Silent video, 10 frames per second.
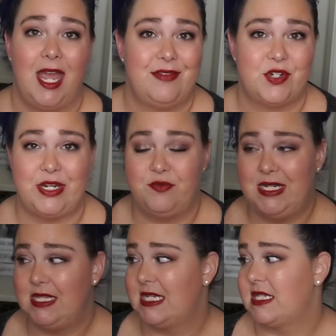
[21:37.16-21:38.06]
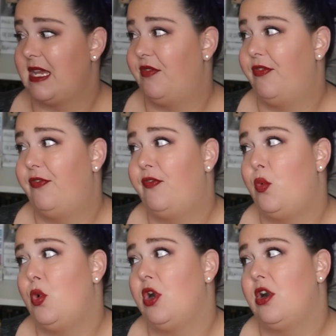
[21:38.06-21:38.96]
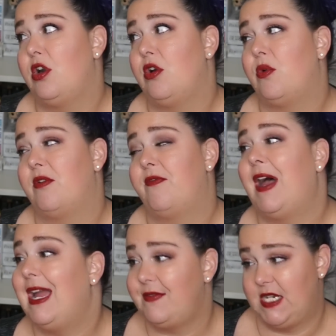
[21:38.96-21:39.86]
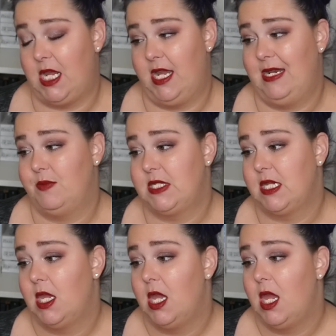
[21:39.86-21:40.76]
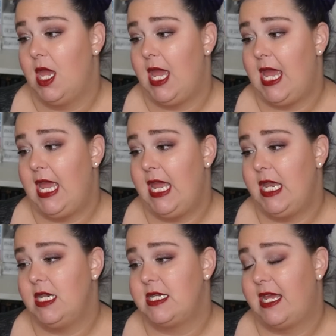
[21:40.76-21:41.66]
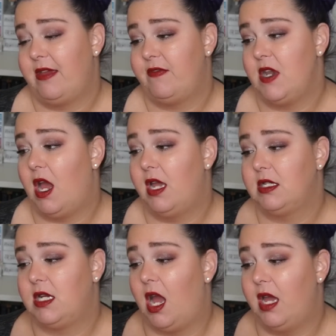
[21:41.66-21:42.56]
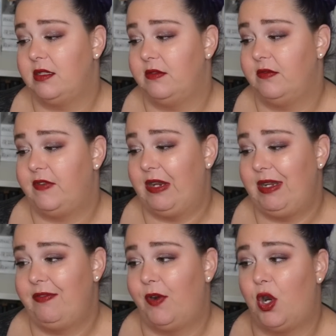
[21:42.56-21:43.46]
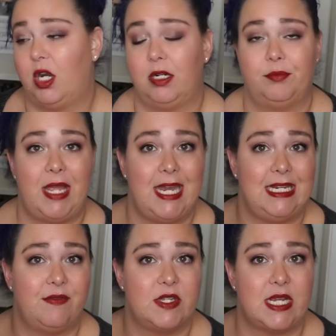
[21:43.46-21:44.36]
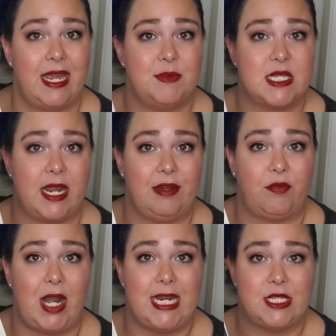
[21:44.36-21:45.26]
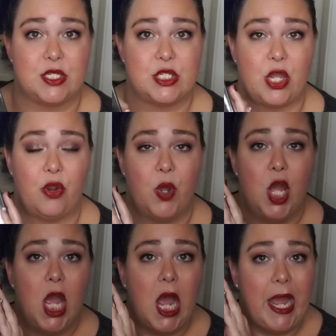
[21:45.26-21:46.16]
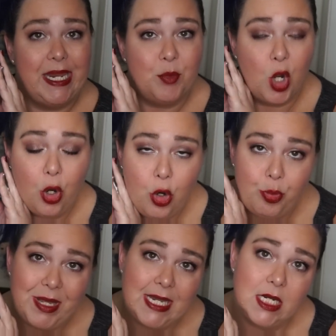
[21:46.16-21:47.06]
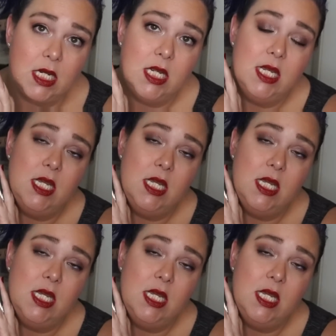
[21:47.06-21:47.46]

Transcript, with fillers: I've tried to read this like four or five times and have not gotten very far any of the times that I have read it. So I am hoping